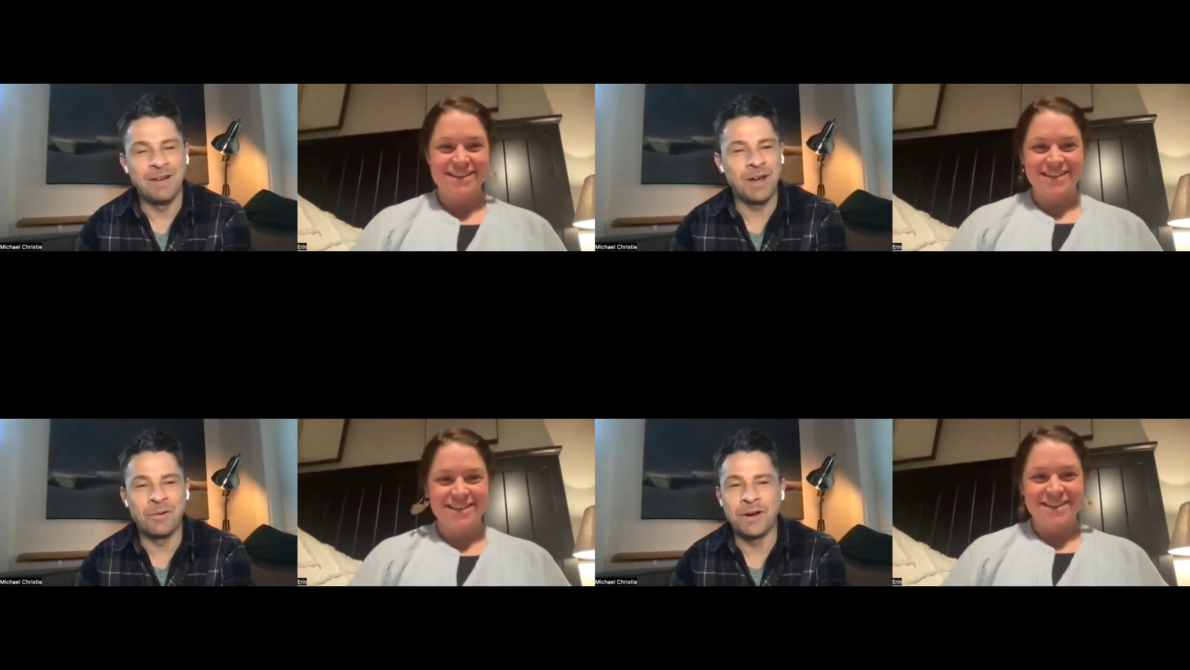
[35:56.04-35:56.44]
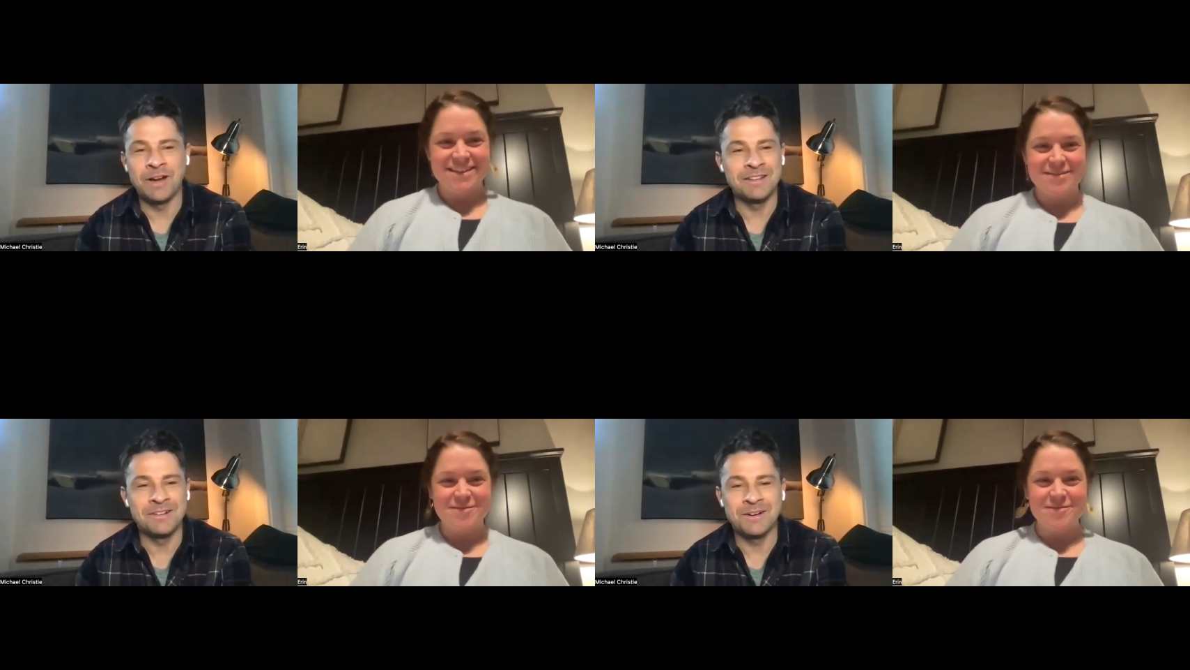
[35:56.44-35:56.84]
Speaker 1: I'm not
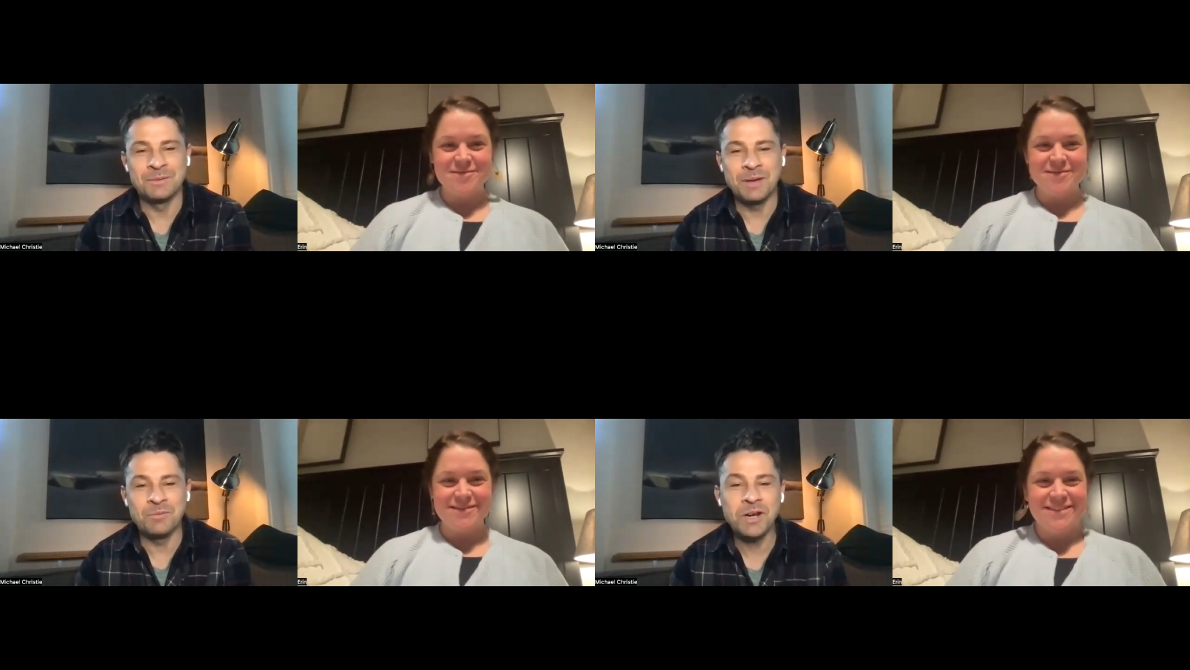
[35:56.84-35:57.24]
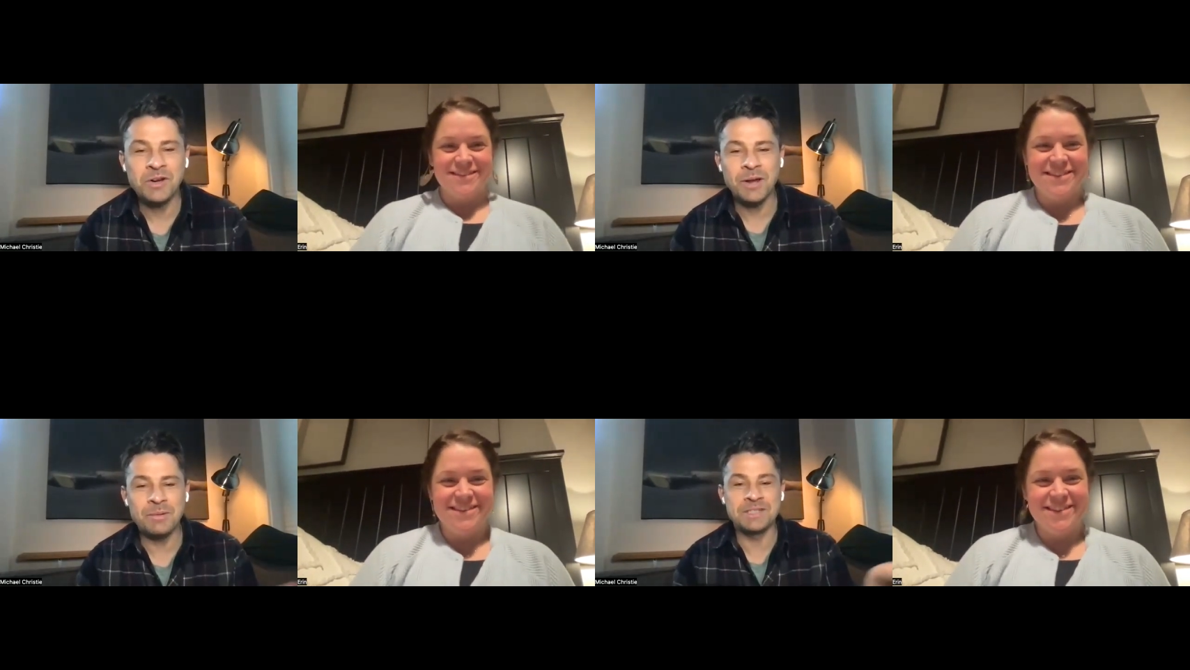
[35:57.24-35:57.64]
worried either. And
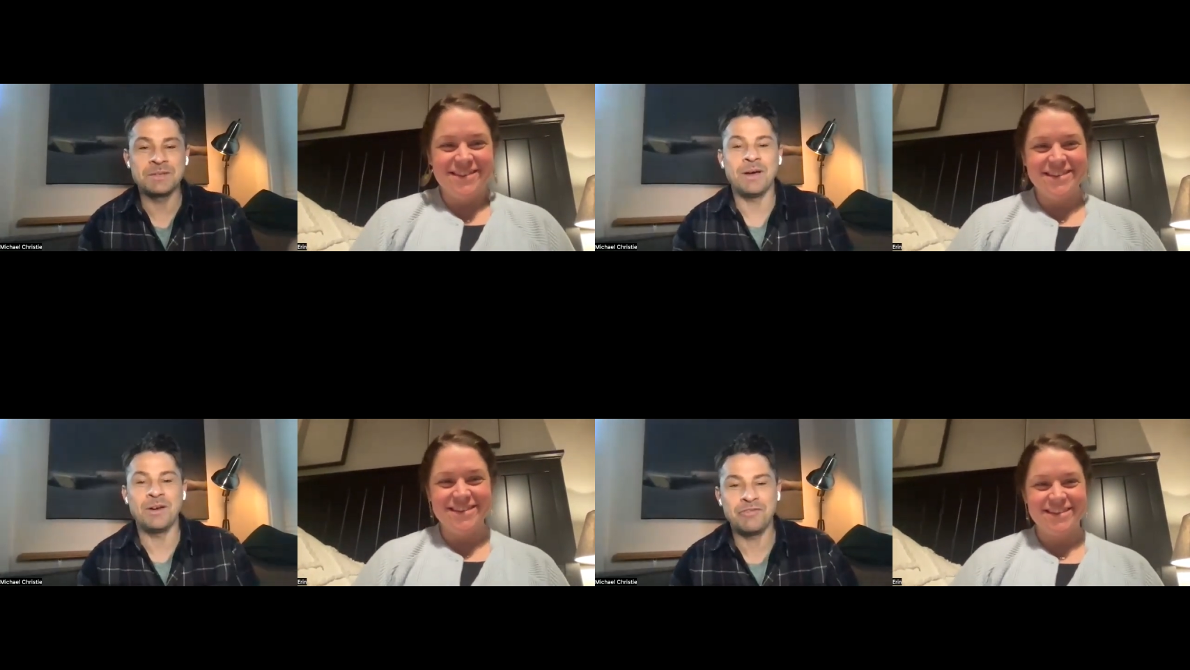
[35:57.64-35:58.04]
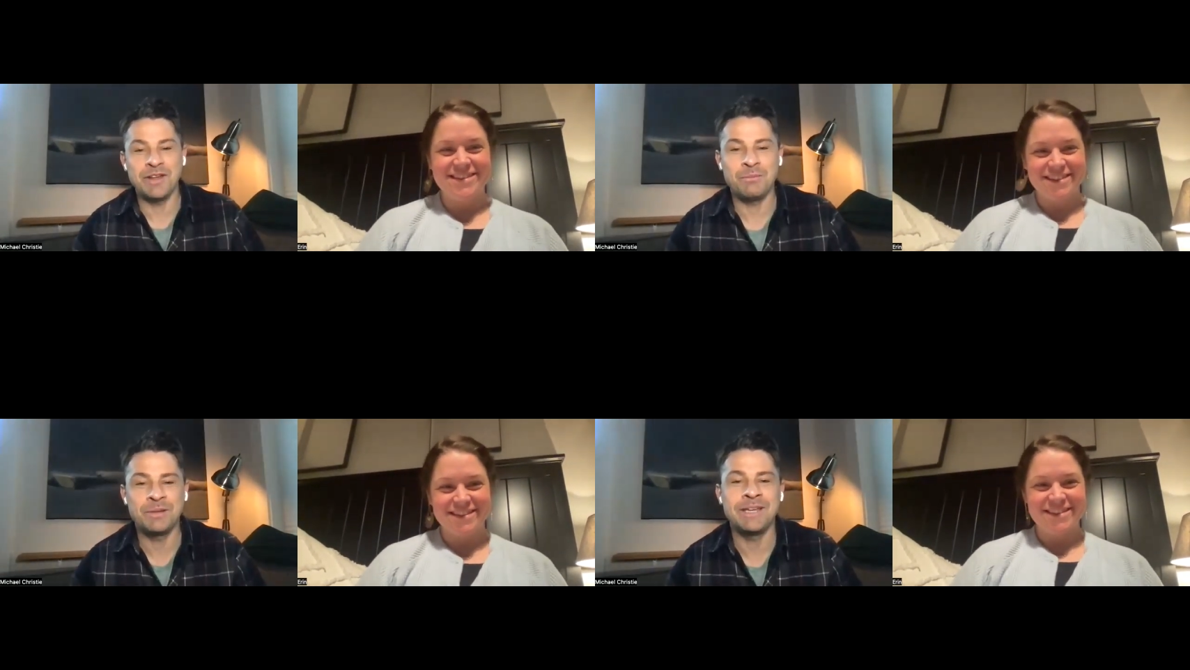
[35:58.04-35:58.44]
what a great it's
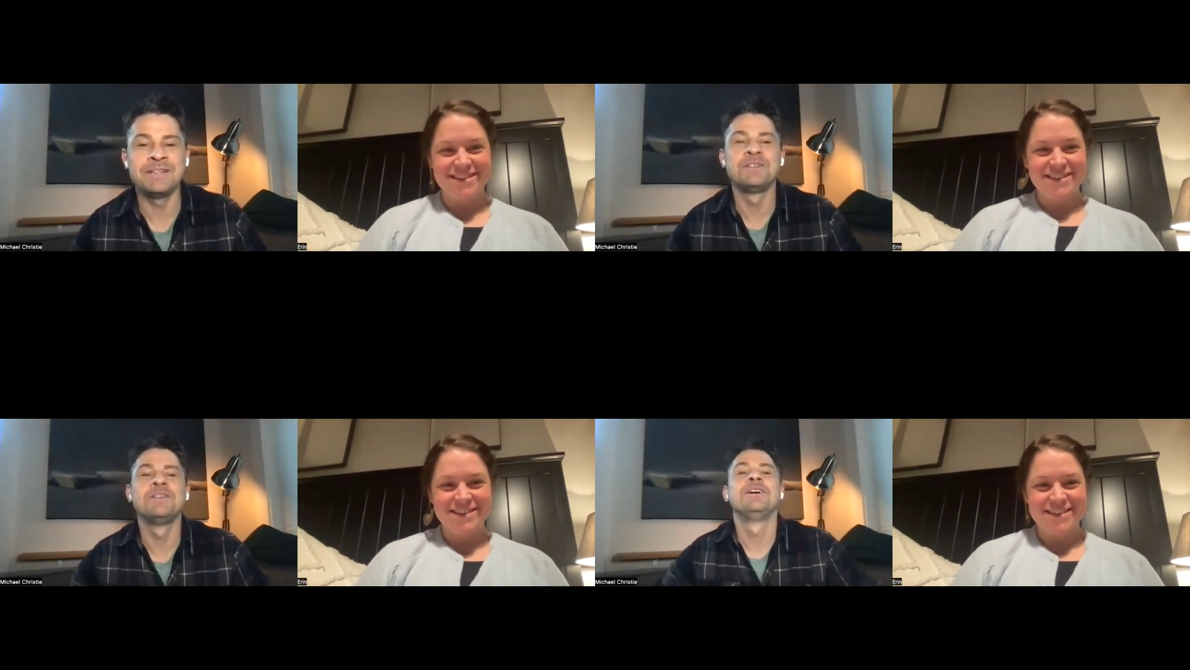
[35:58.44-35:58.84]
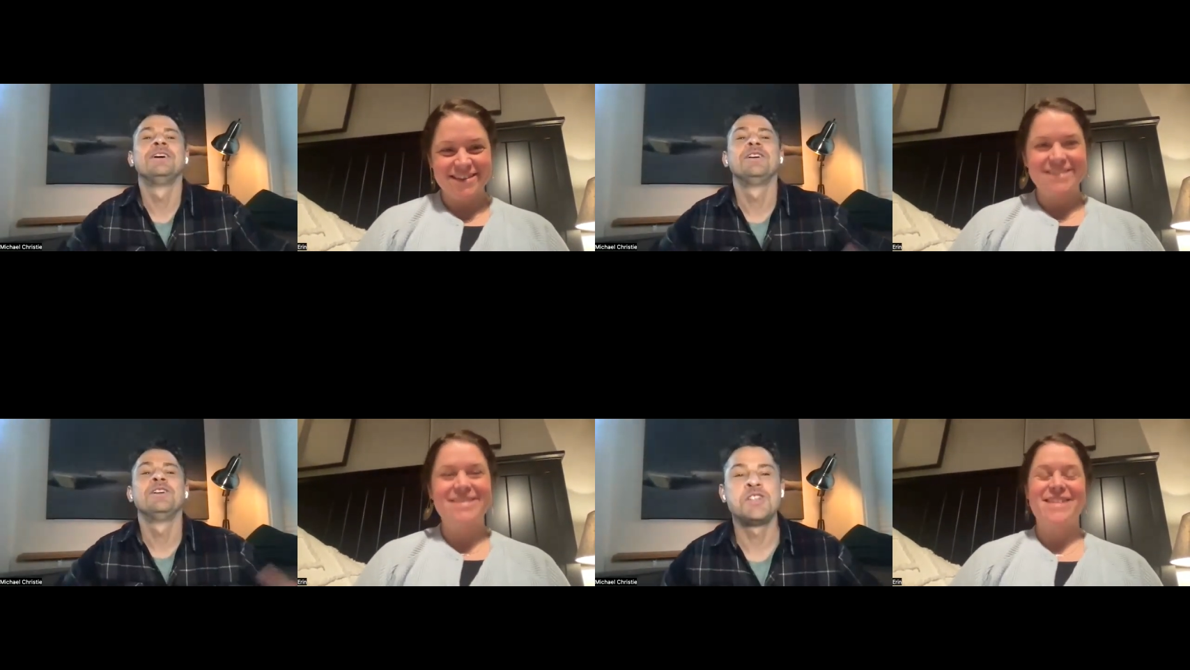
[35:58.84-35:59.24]
about family,
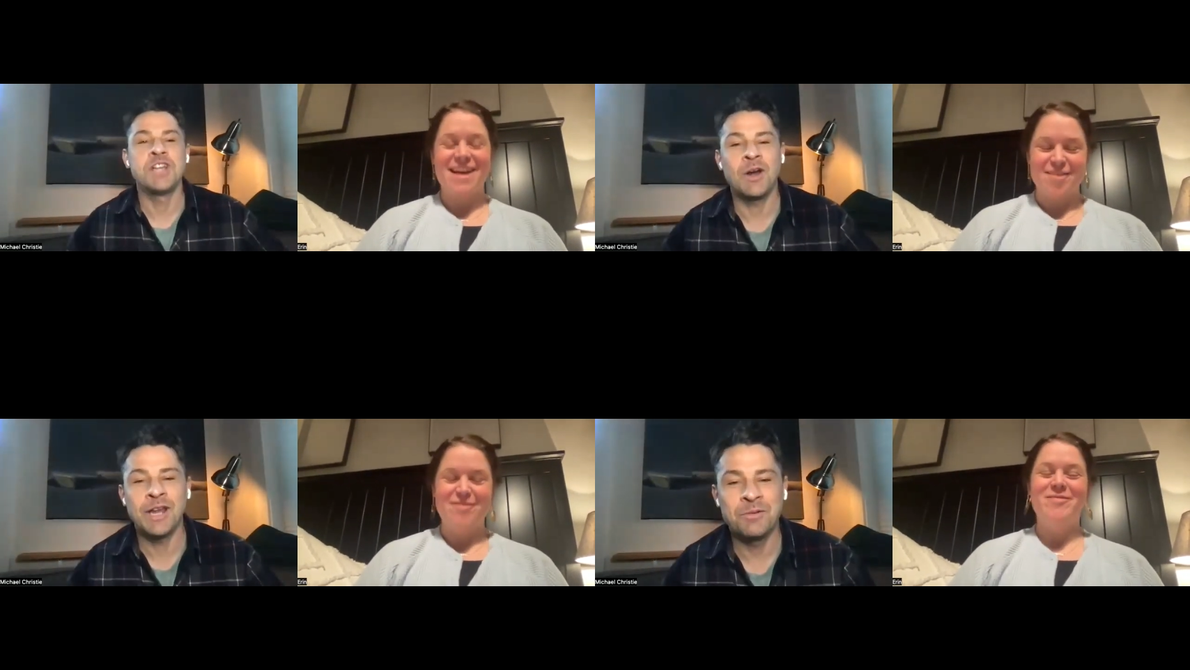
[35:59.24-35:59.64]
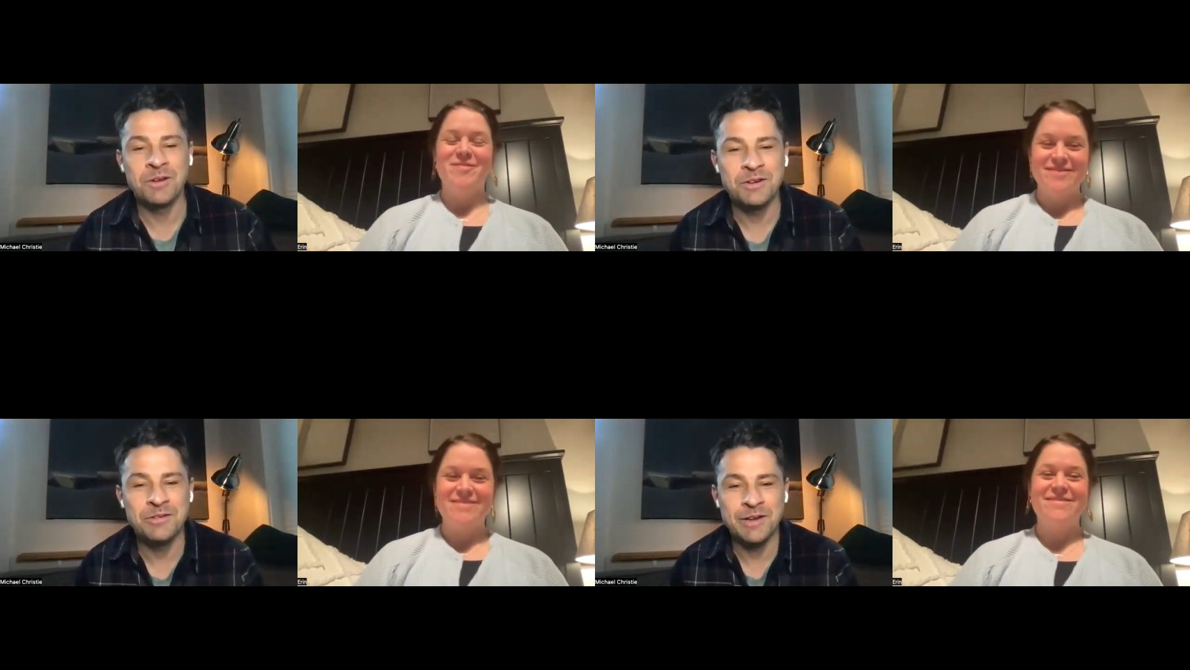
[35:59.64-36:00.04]
sharing
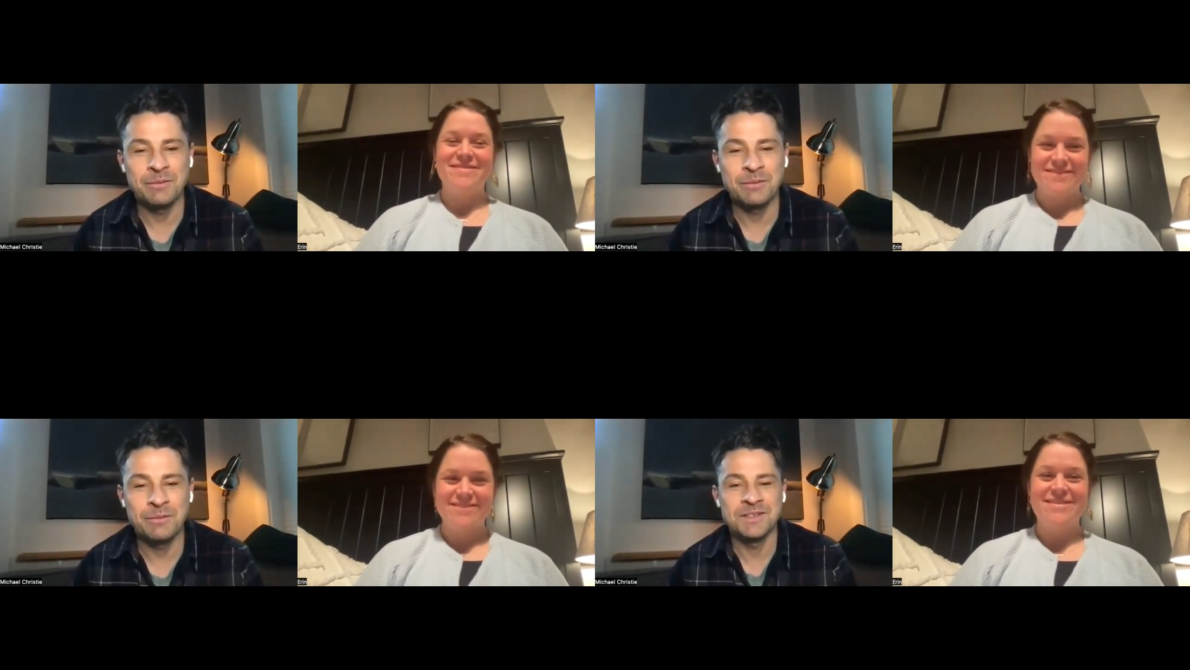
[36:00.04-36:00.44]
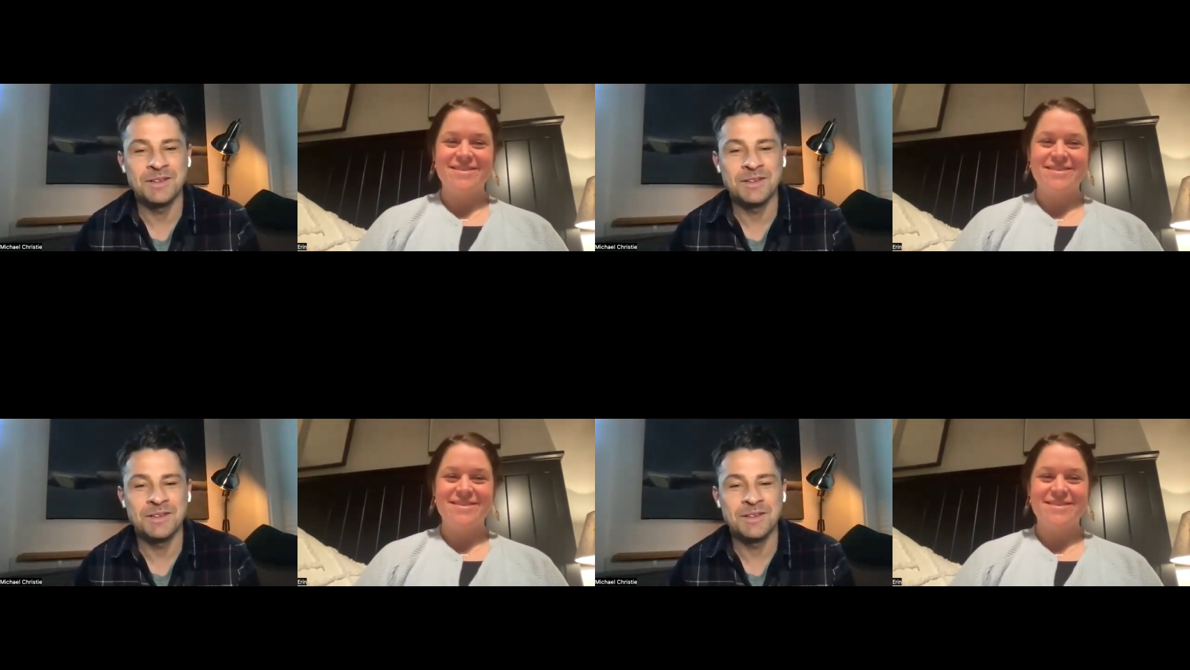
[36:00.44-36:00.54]
it with your family.